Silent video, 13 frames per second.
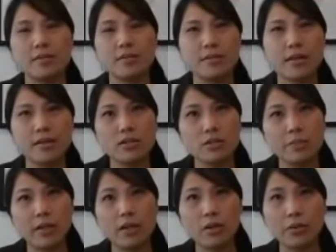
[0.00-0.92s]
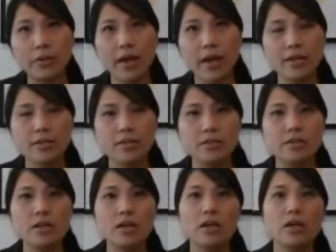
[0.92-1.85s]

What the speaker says: assets that need to be located.